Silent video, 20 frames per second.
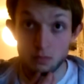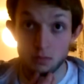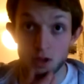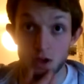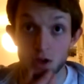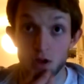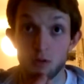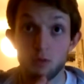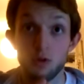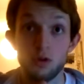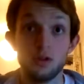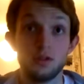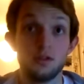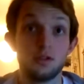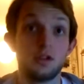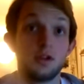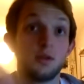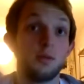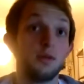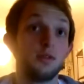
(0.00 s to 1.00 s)
I wanted to
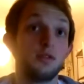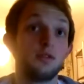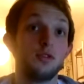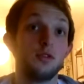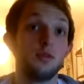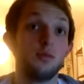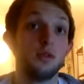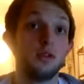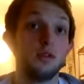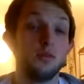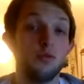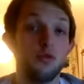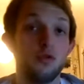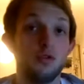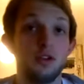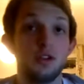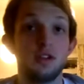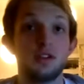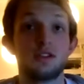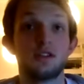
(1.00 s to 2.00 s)
come and do them in the
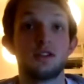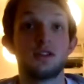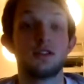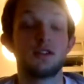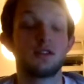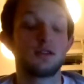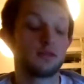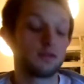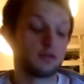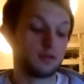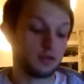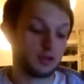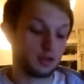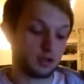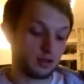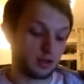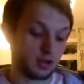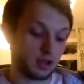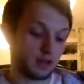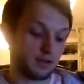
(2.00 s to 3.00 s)
morning, because just
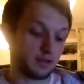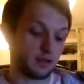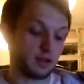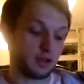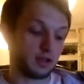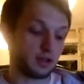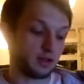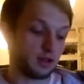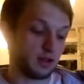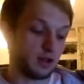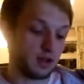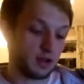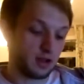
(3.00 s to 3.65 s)
to have like a